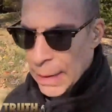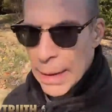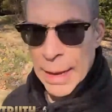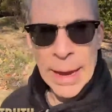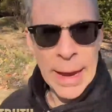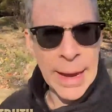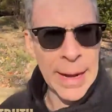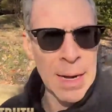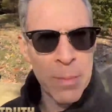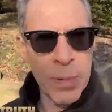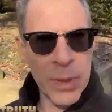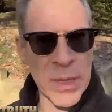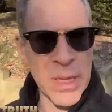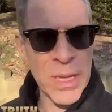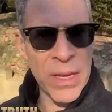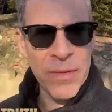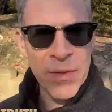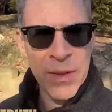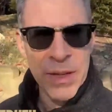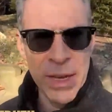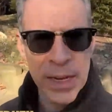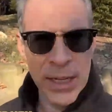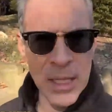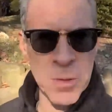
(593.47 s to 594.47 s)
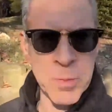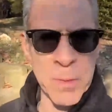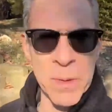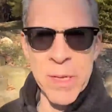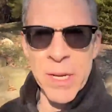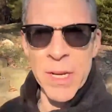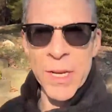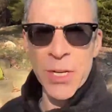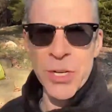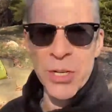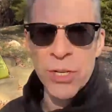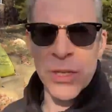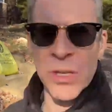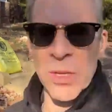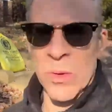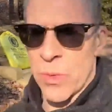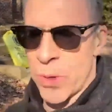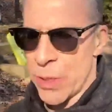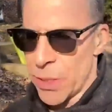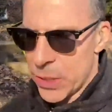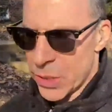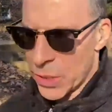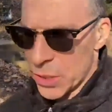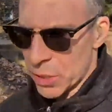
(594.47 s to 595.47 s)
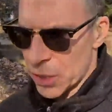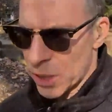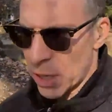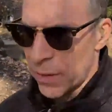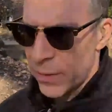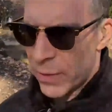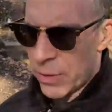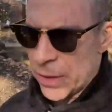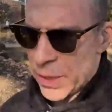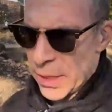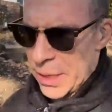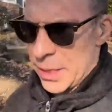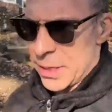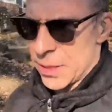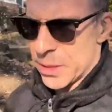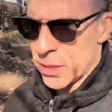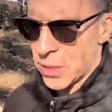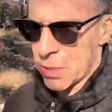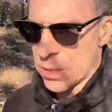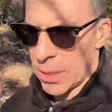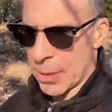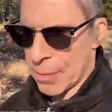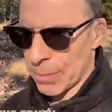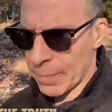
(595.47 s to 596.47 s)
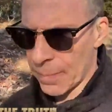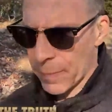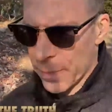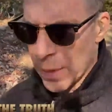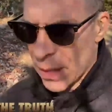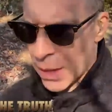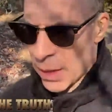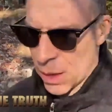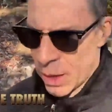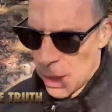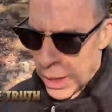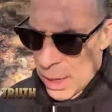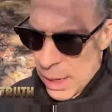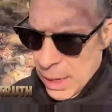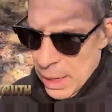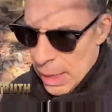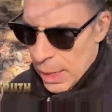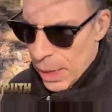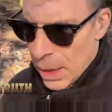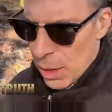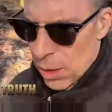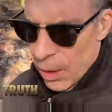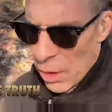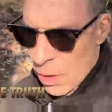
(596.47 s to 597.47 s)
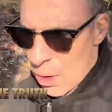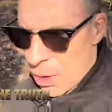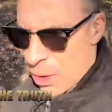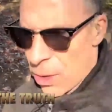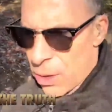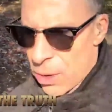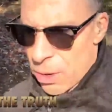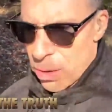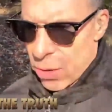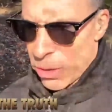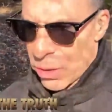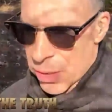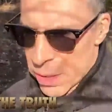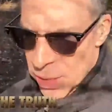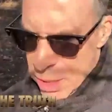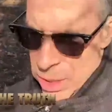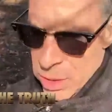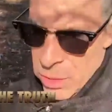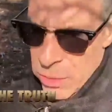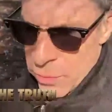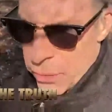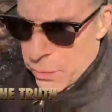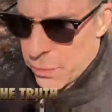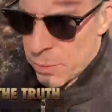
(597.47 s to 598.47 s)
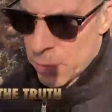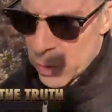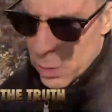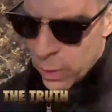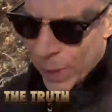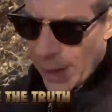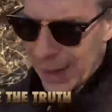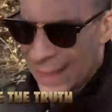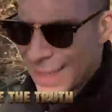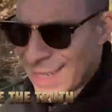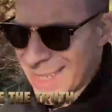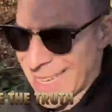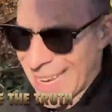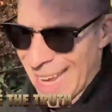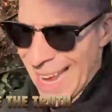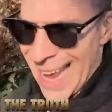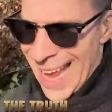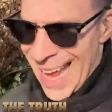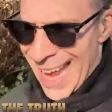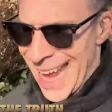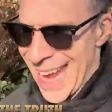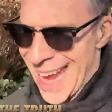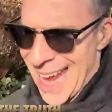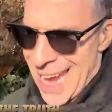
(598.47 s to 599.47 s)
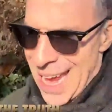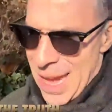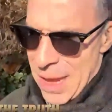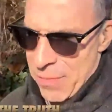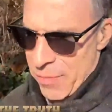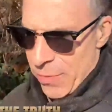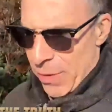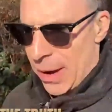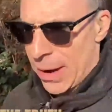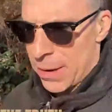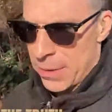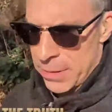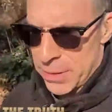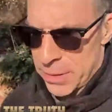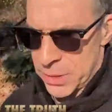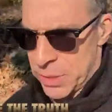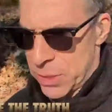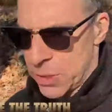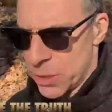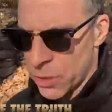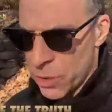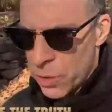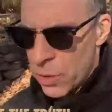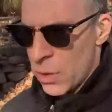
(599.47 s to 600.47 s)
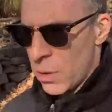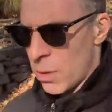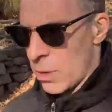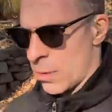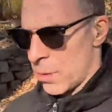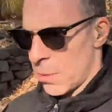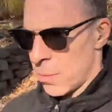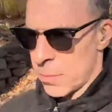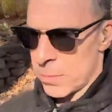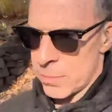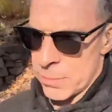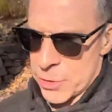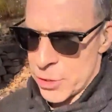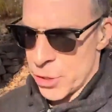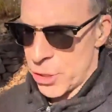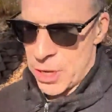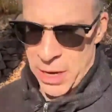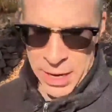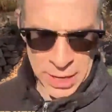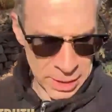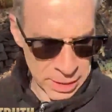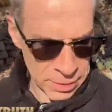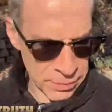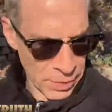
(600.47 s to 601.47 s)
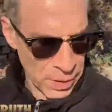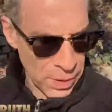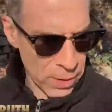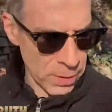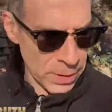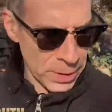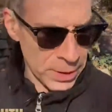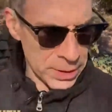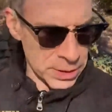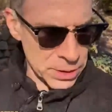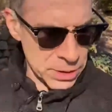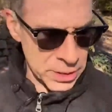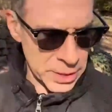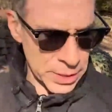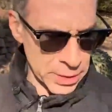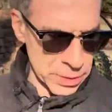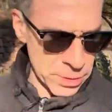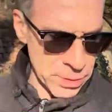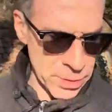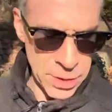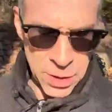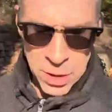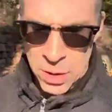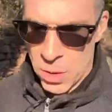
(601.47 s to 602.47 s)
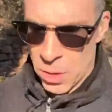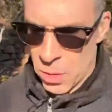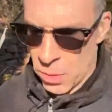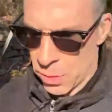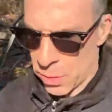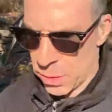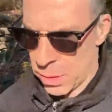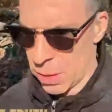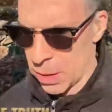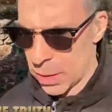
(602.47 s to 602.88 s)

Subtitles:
And I believe the explanation that we discovered is all influenza A viruses, all genetic variants that are known,